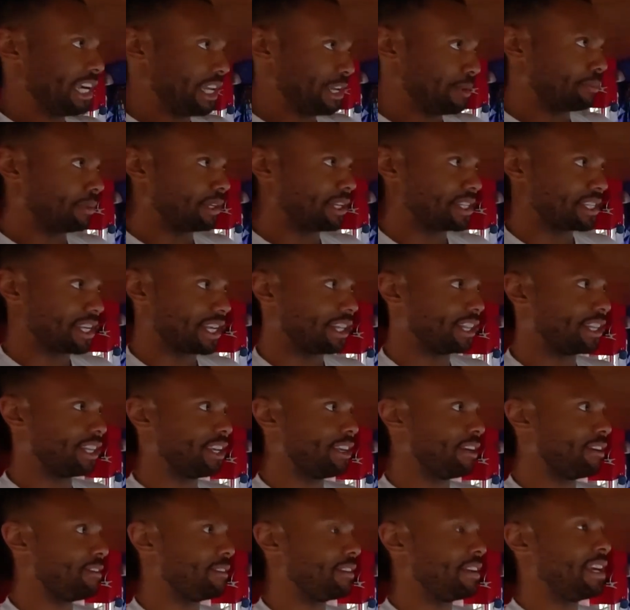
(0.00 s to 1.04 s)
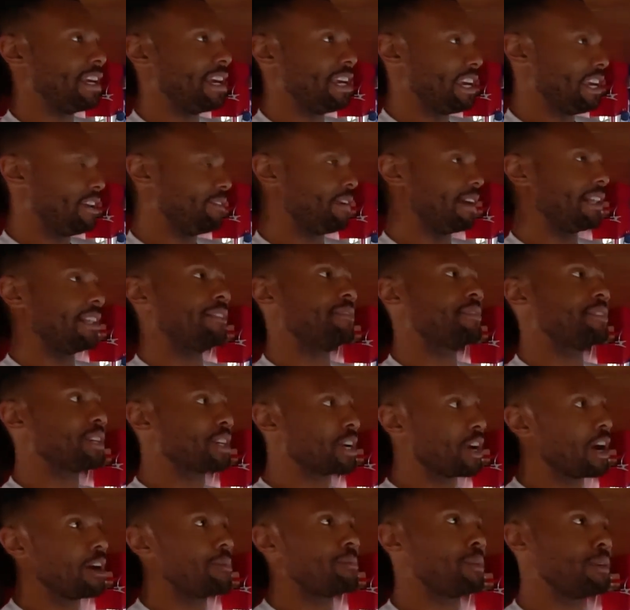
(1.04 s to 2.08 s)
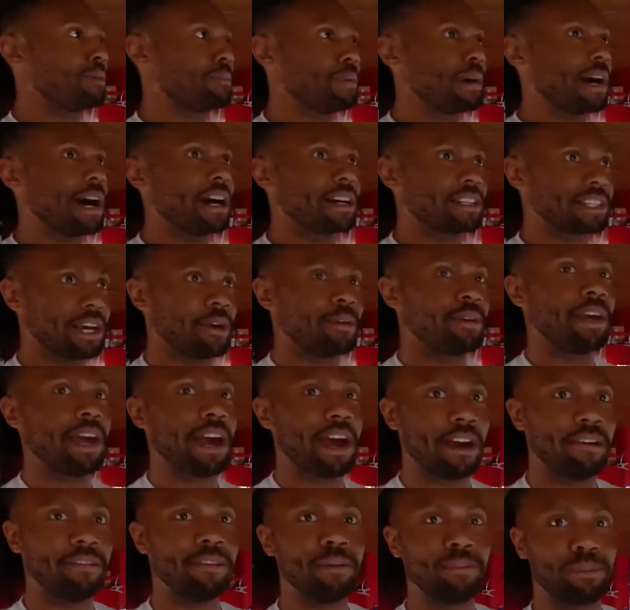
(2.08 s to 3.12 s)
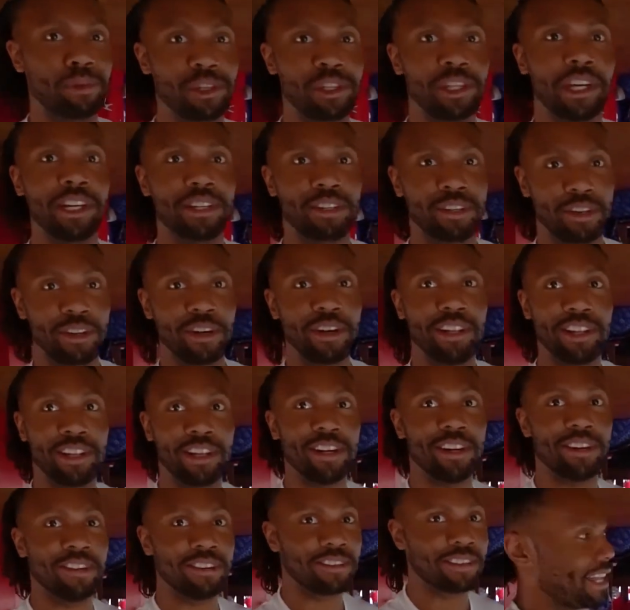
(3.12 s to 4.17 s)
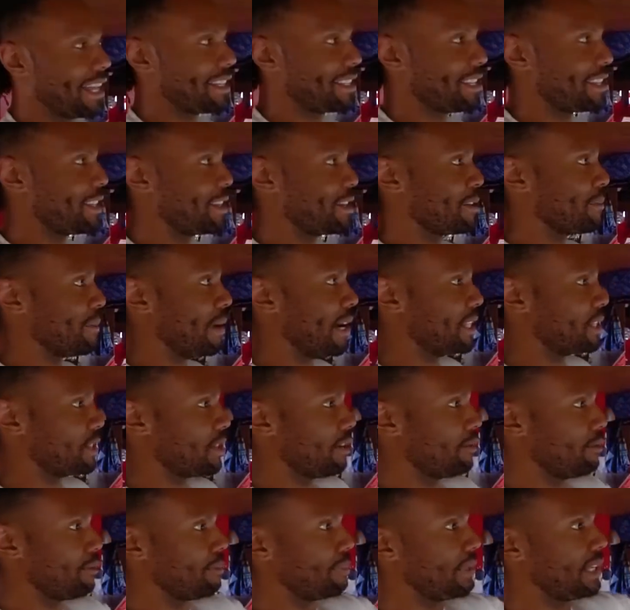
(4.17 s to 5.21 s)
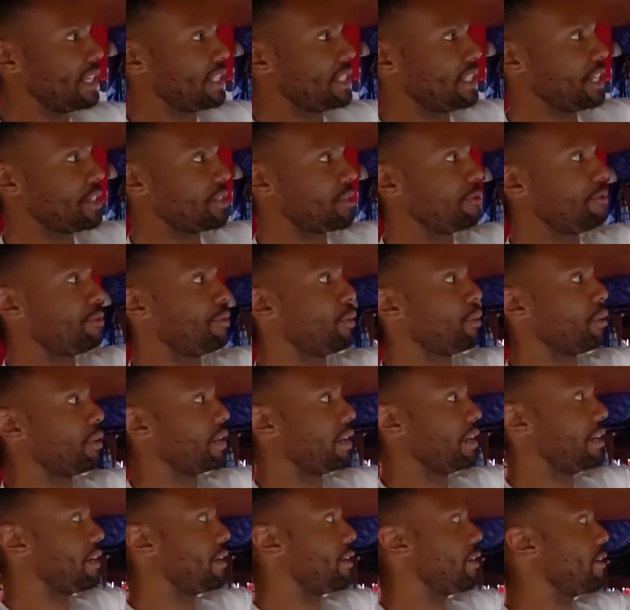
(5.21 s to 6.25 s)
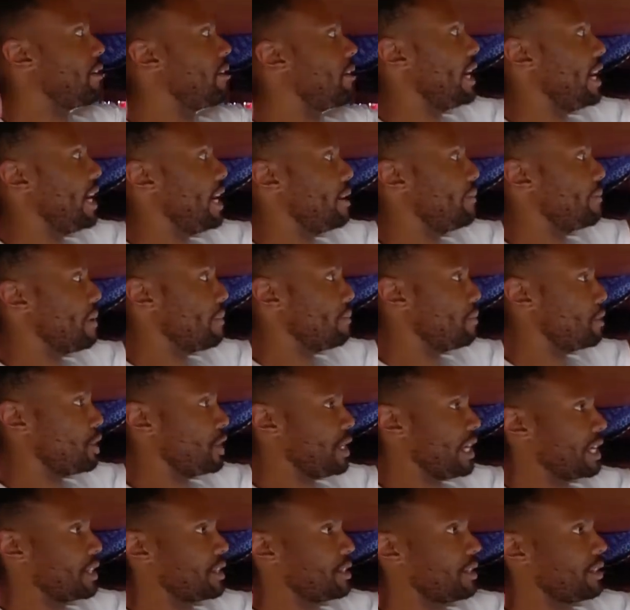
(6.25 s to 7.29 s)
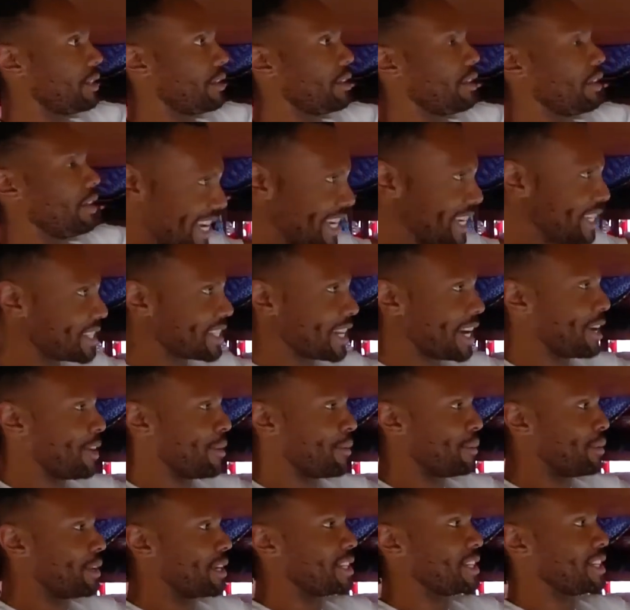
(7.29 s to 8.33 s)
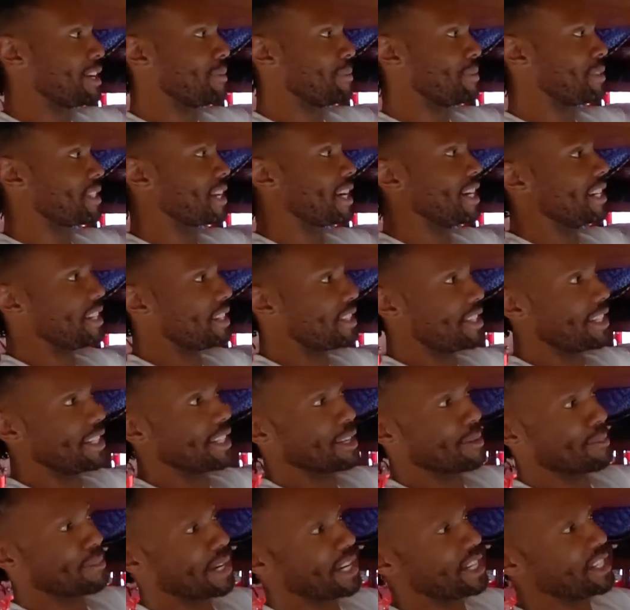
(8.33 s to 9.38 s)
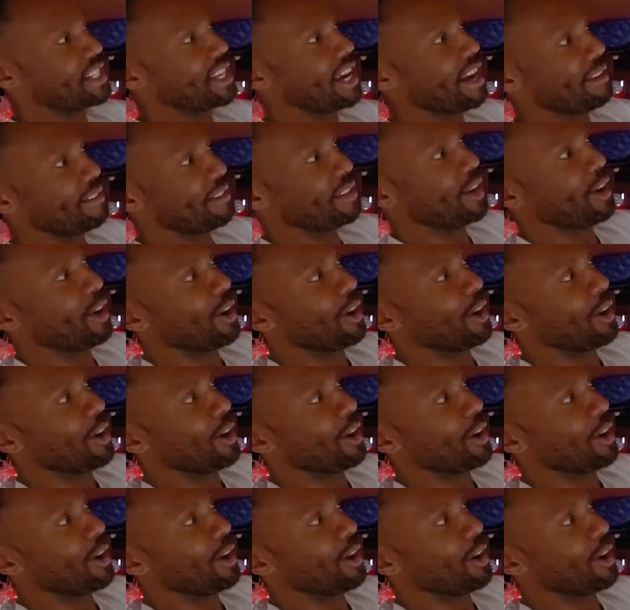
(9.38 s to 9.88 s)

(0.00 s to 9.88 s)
any place I live, if I lived in a cardboard box, I would have a projector in there. That's a thing of mine. So I have a PlayStation 4 here and my projector, and it's kind of rigged up. It's kind of silly, but I just have it